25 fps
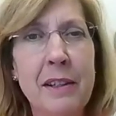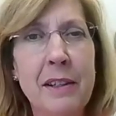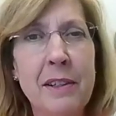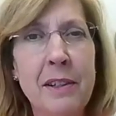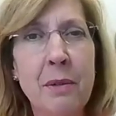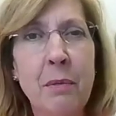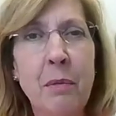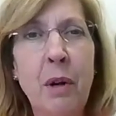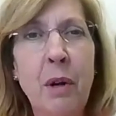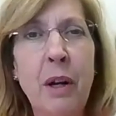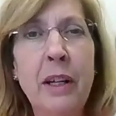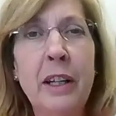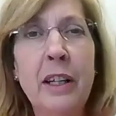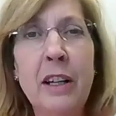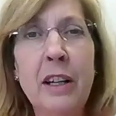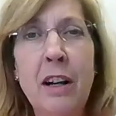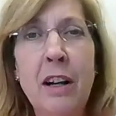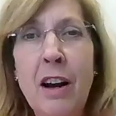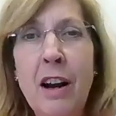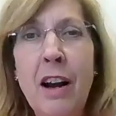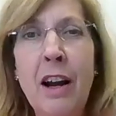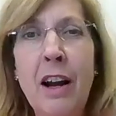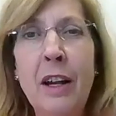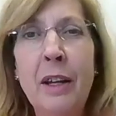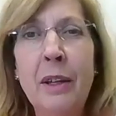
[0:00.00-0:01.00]
to what
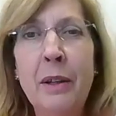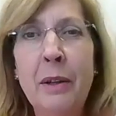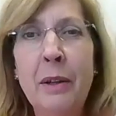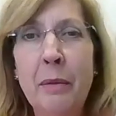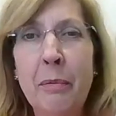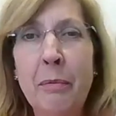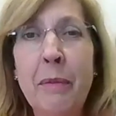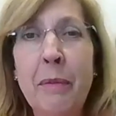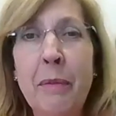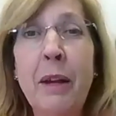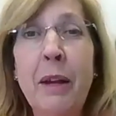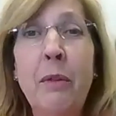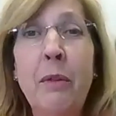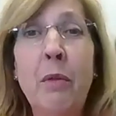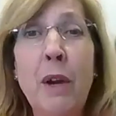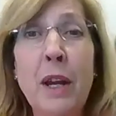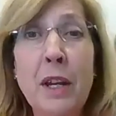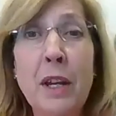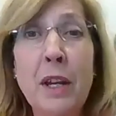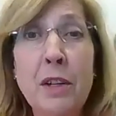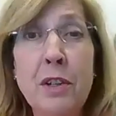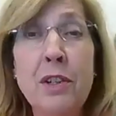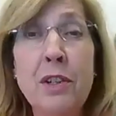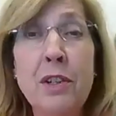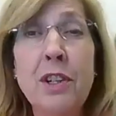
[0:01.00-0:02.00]
God may
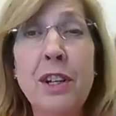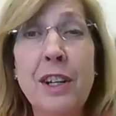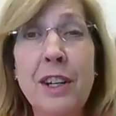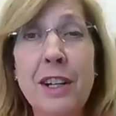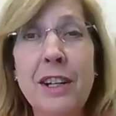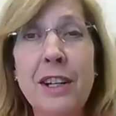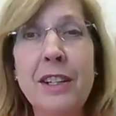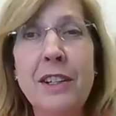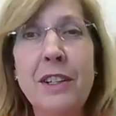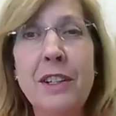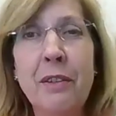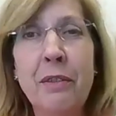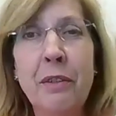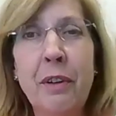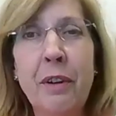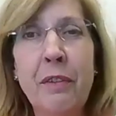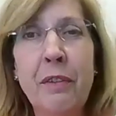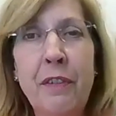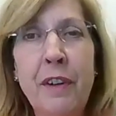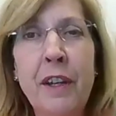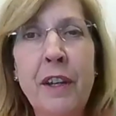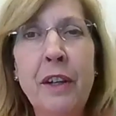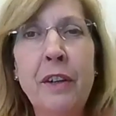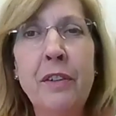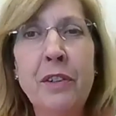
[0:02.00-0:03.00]
wish to
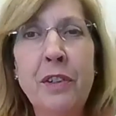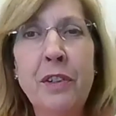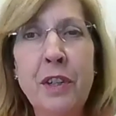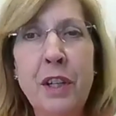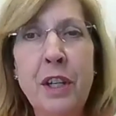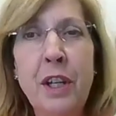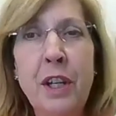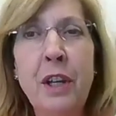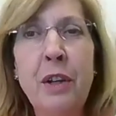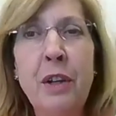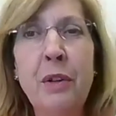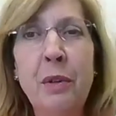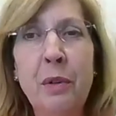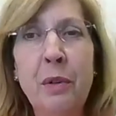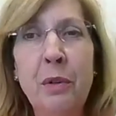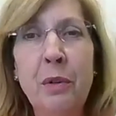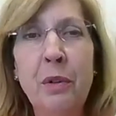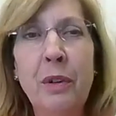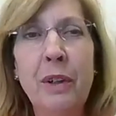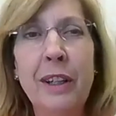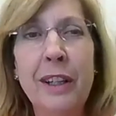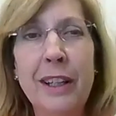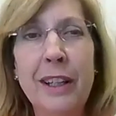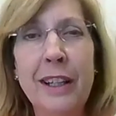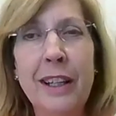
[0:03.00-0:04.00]
reveal to you
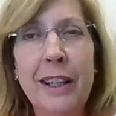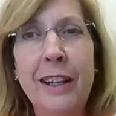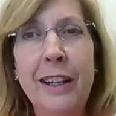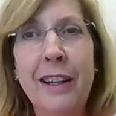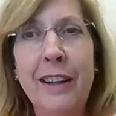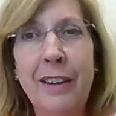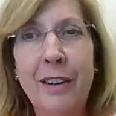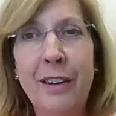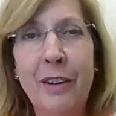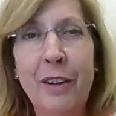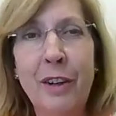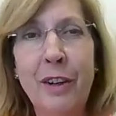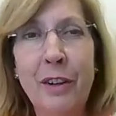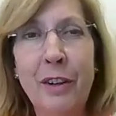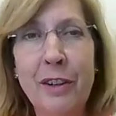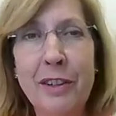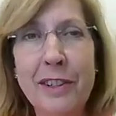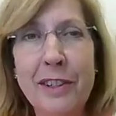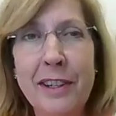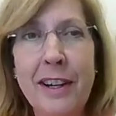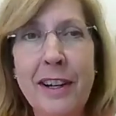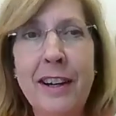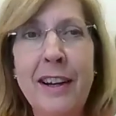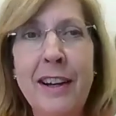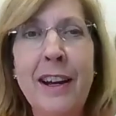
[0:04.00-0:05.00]
through your
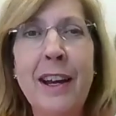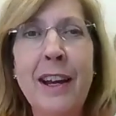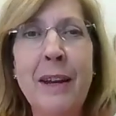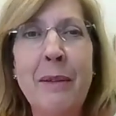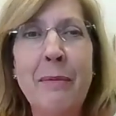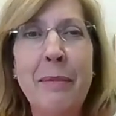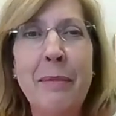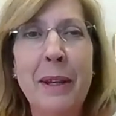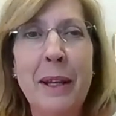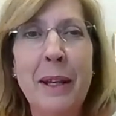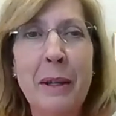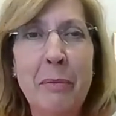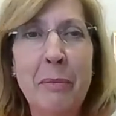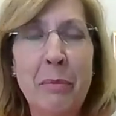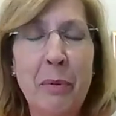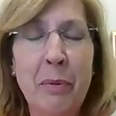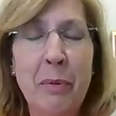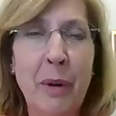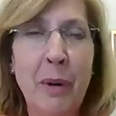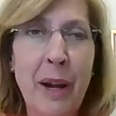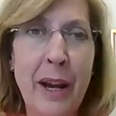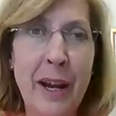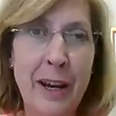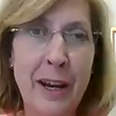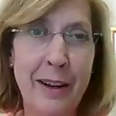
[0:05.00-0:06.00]
time in
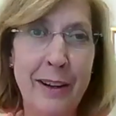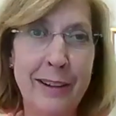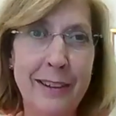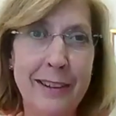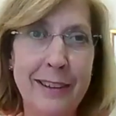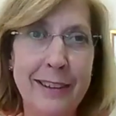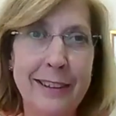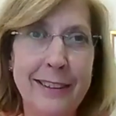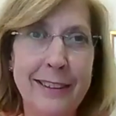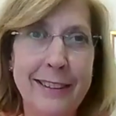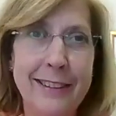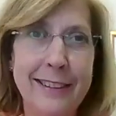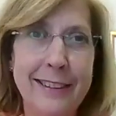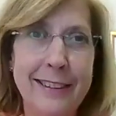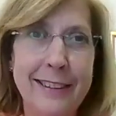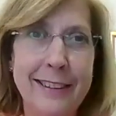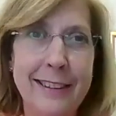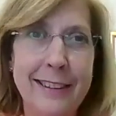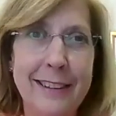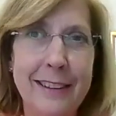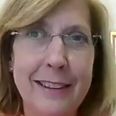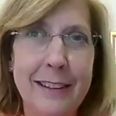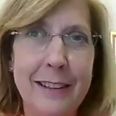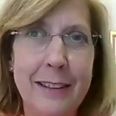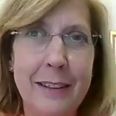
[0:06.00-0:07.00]
prayer.
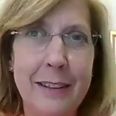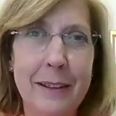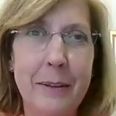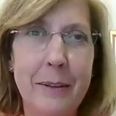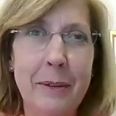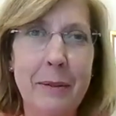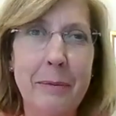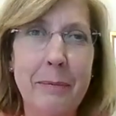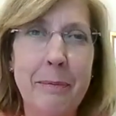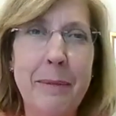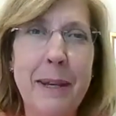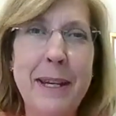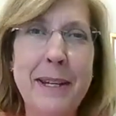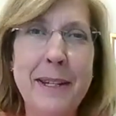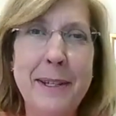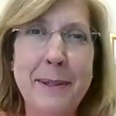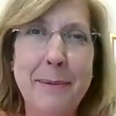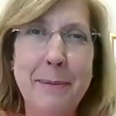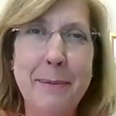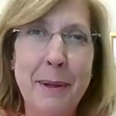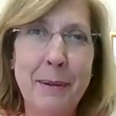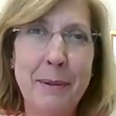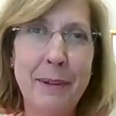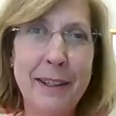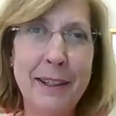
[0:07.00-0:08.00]
Peace
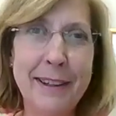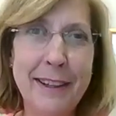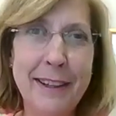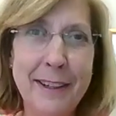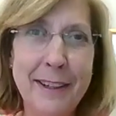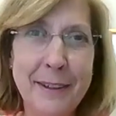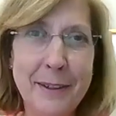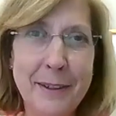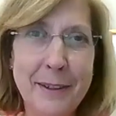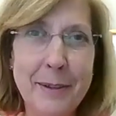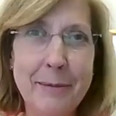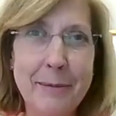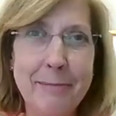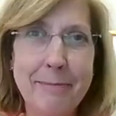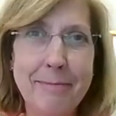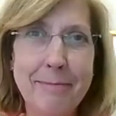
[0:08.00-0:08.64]
be with you.